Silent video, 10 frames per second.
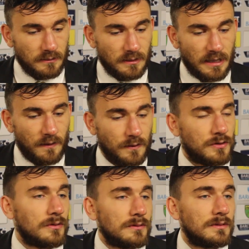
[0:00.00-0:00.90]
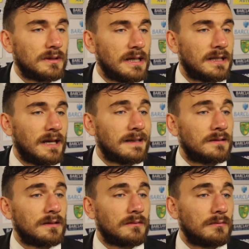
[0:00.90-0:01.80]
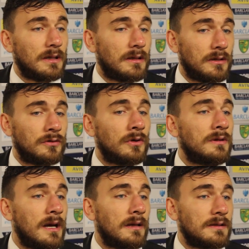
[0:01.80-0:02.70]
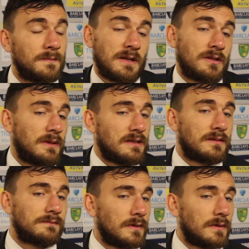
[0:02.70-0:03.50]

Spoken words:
the gaffer showed great character in doing that, especially when it's,